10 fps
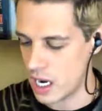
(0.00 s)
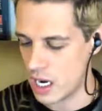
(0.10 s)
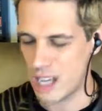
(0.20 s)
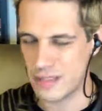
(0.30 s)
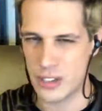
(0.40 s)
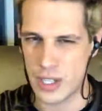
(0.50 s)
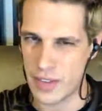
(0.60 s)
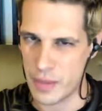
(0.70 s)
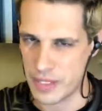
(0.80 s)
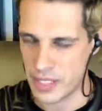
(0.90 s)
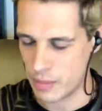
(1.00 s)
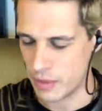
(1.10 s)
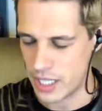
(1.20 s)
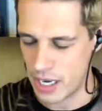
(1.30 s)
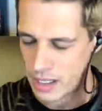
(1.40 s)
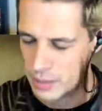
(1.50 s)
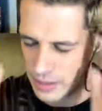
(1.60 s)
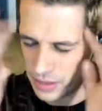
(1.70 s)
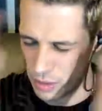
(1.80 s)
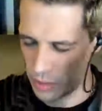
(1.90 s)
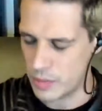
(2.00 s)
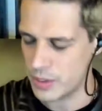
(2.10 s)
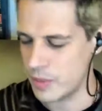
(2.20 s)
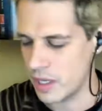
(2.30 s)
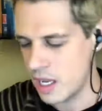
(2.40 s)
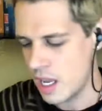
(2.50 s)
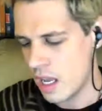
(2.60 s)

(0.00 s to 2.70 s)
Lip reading: and sorry if I miss anybody out, I don't mean to do it on purpose, but,